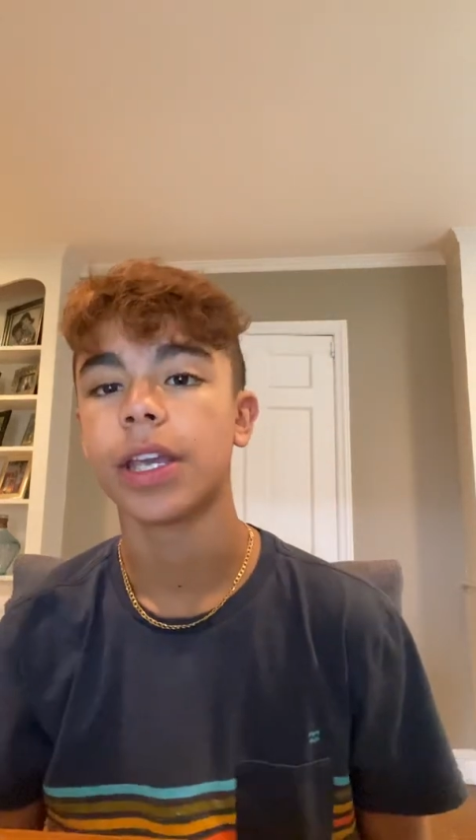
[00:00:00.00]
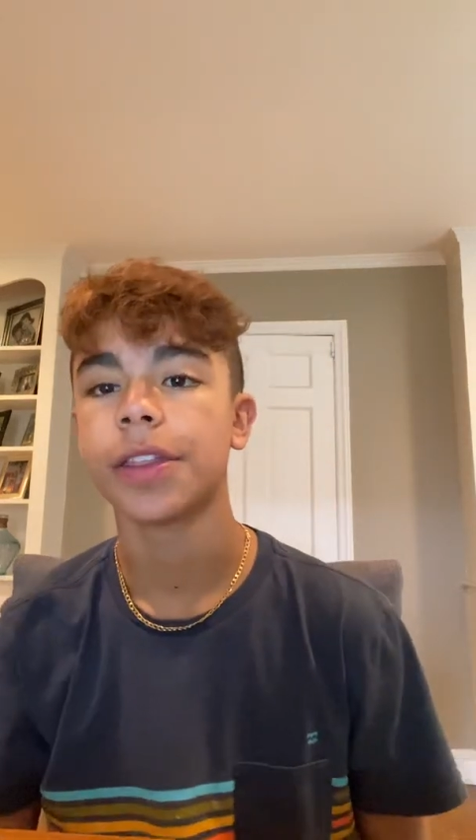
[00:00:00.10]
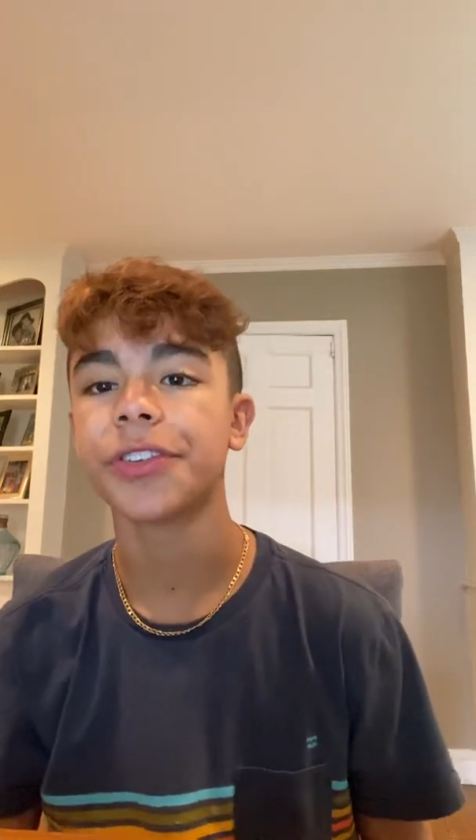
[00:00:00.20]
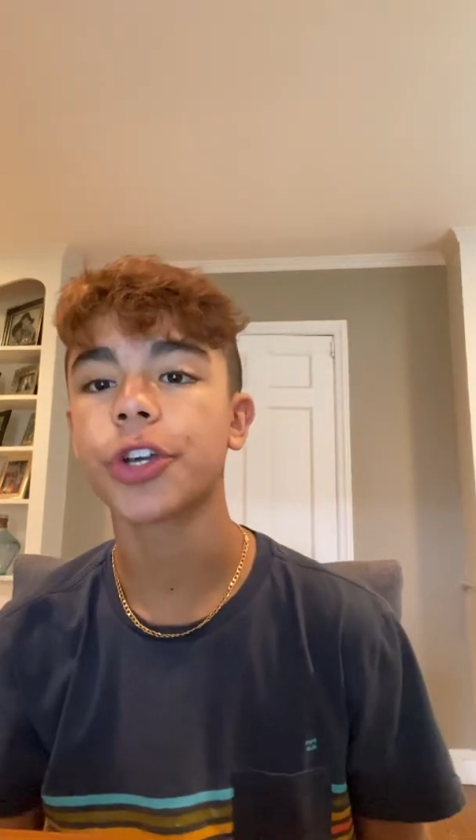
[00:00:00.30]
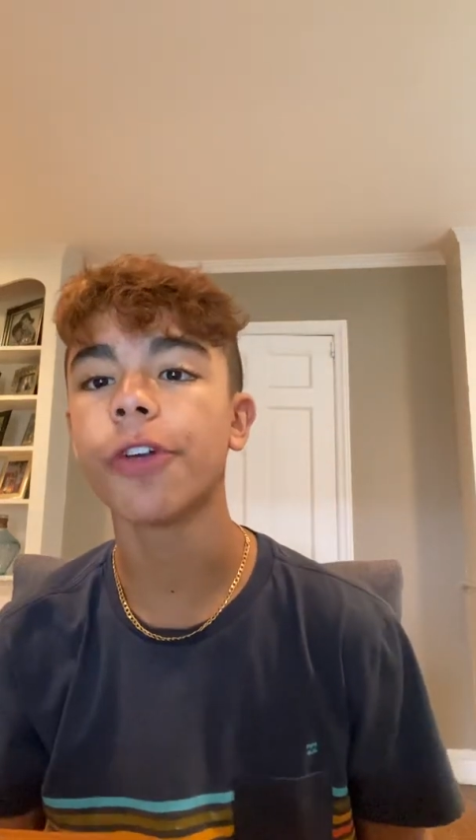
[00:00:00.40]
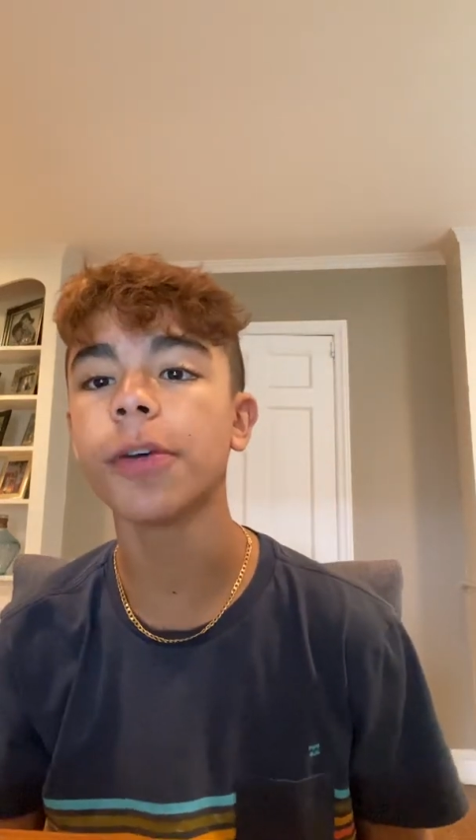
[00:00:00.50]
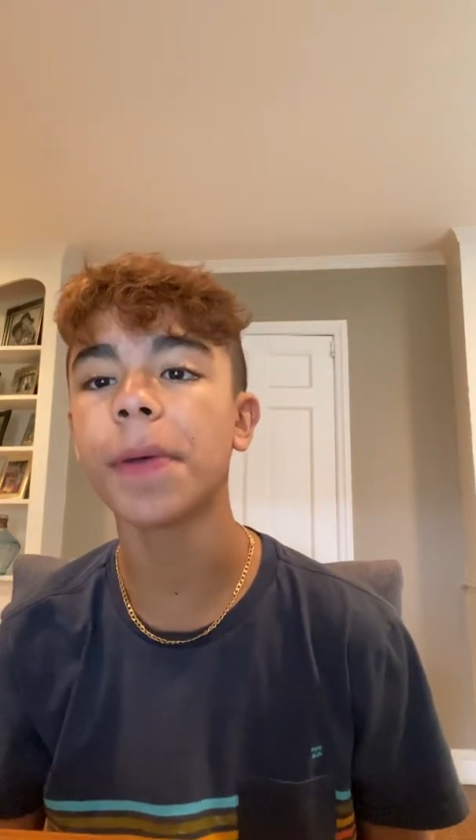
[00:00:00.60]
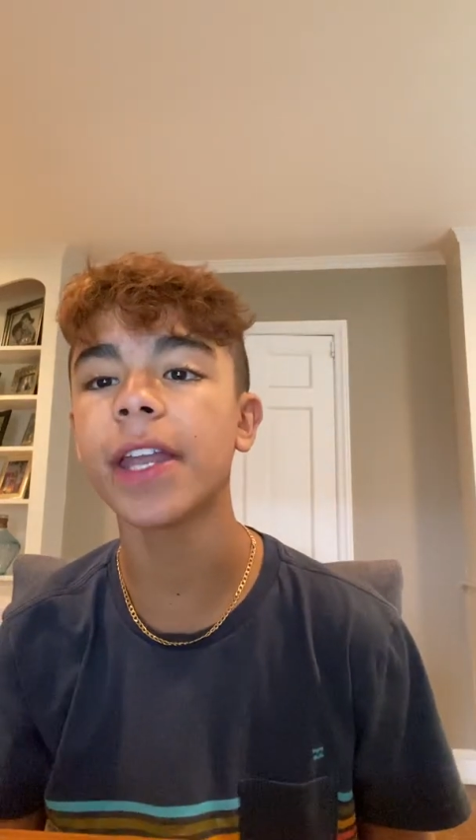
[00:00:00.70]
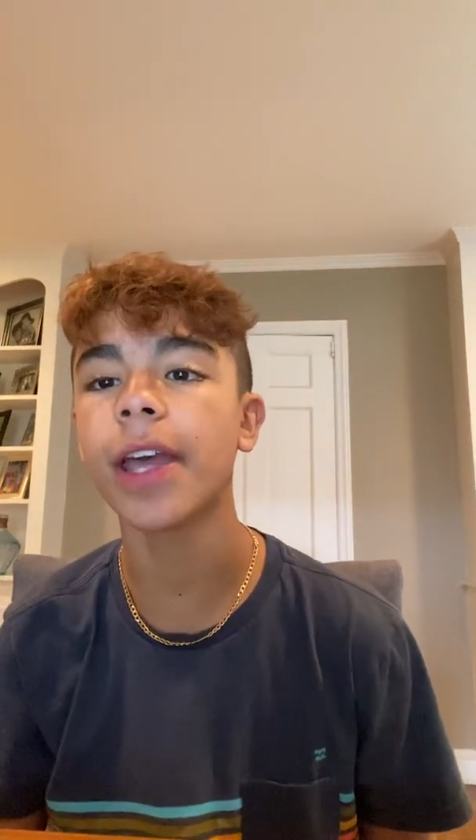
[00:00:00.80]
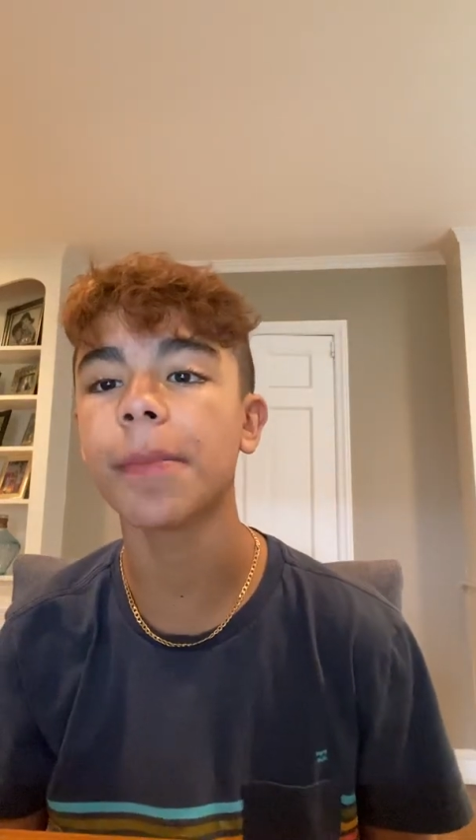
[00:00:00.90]
This
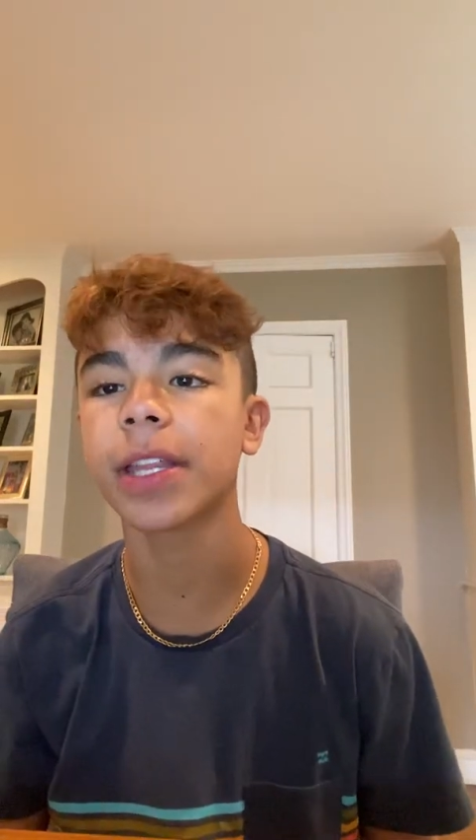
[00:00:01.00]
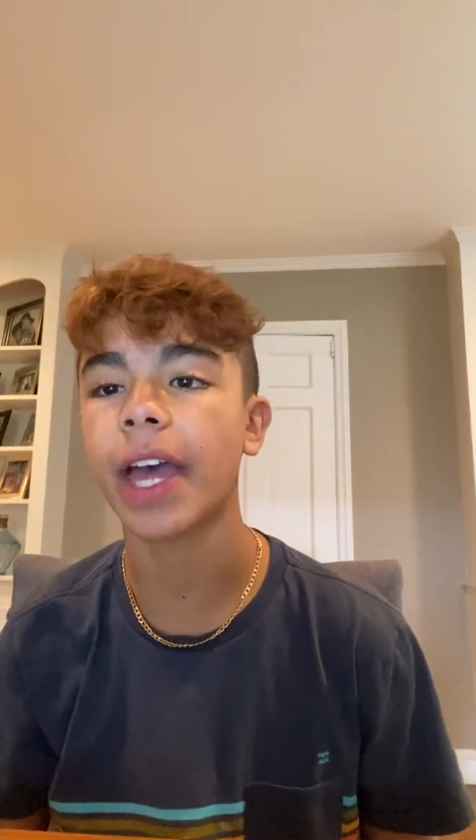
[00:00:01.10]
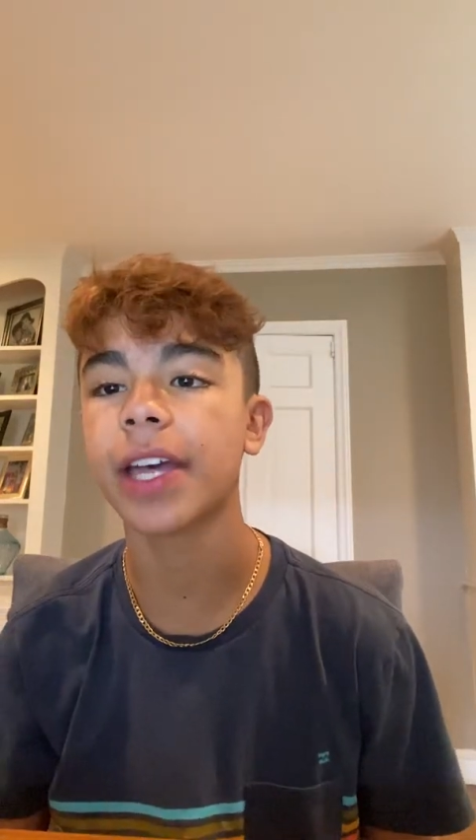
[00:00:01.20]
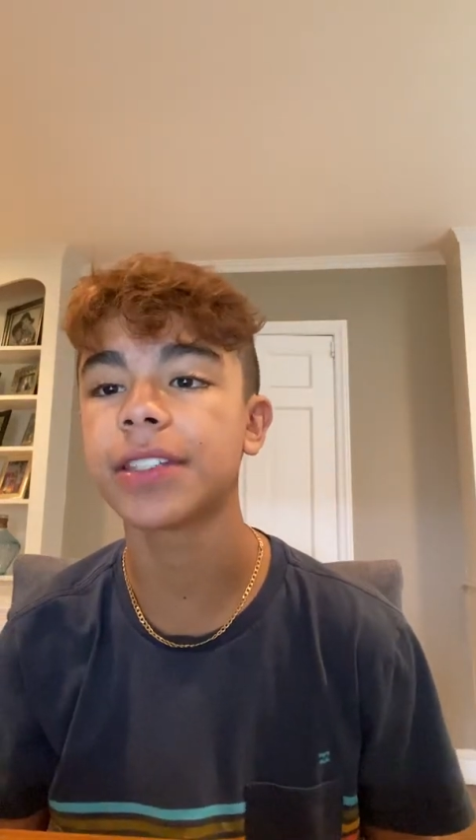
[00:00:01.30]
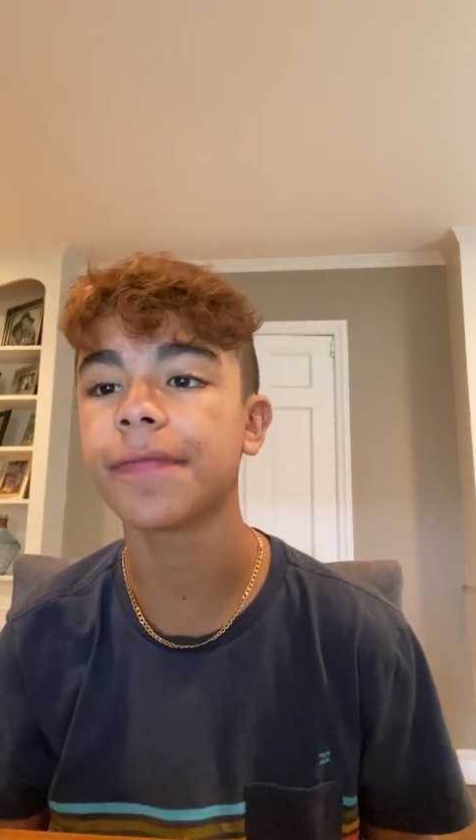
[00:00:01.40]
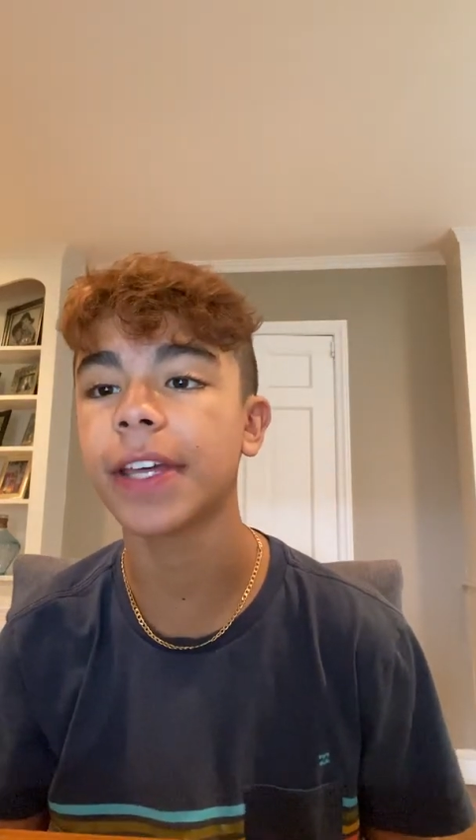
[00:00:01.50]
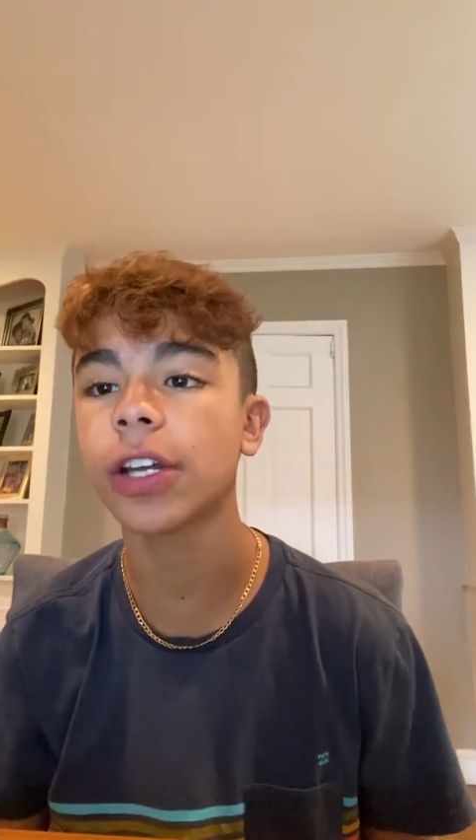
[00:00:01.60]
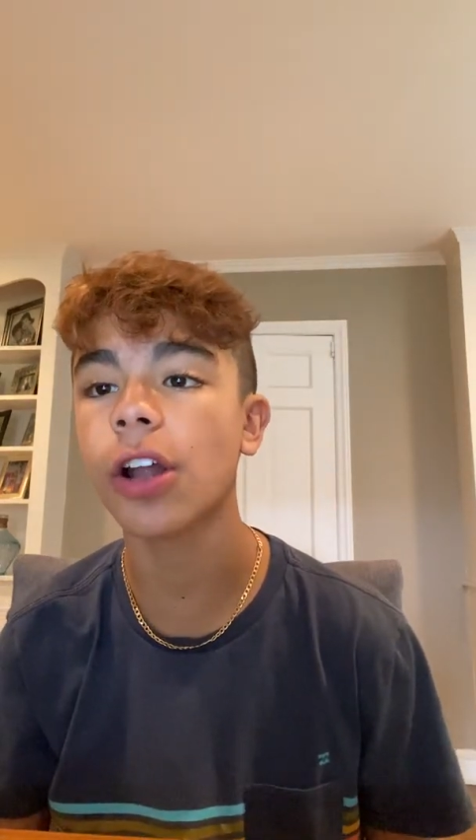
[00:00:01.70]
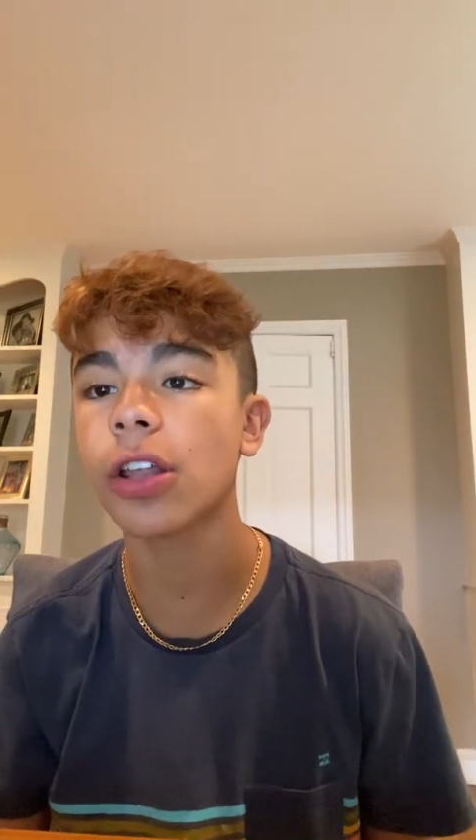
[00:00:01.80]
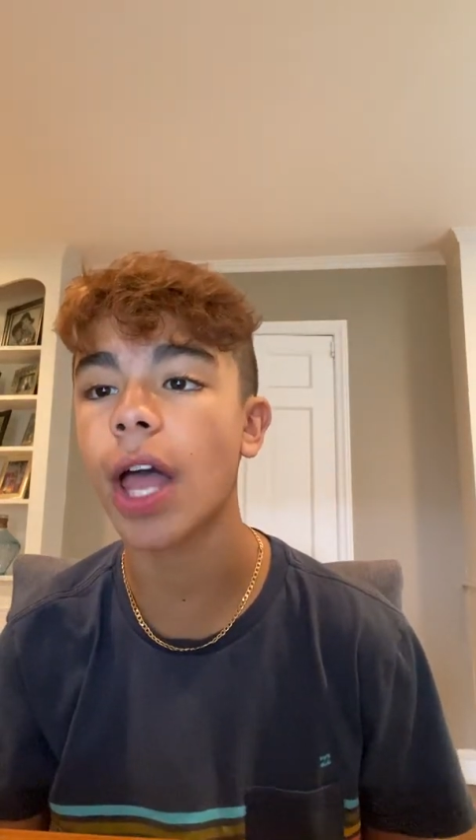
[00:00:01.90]
COVID pandemic that has
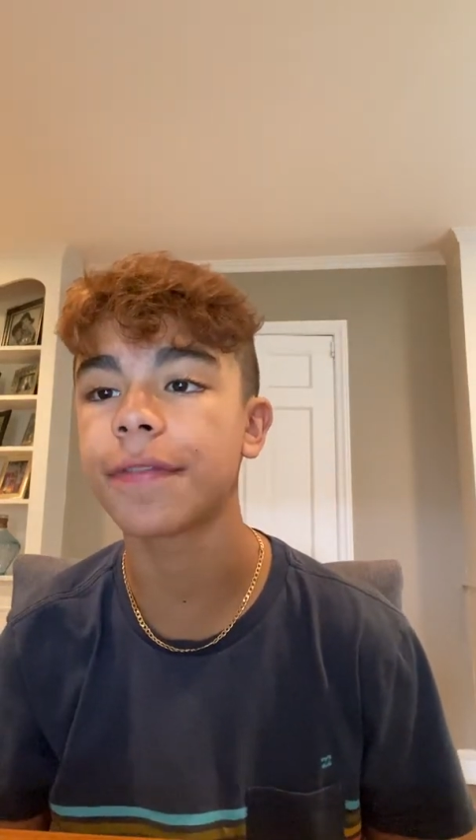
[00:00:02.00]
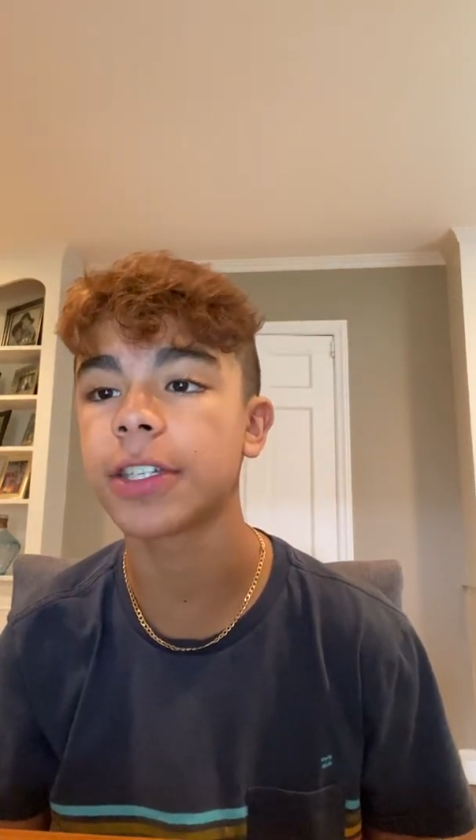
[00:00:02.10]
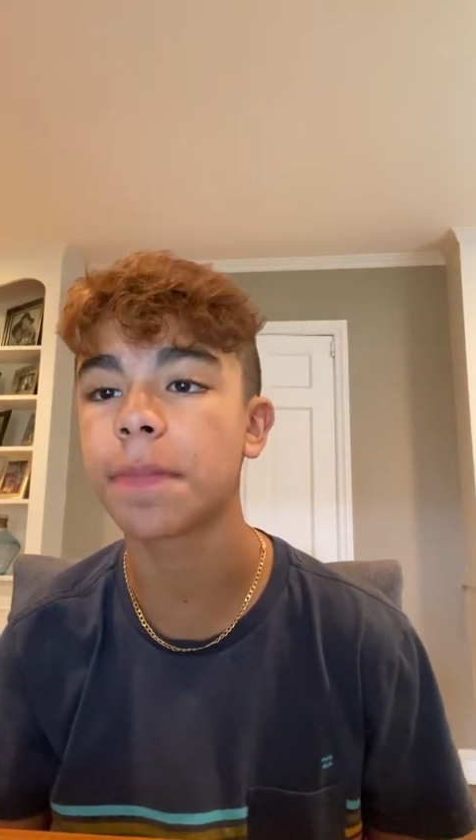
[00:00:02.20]
invaded our lives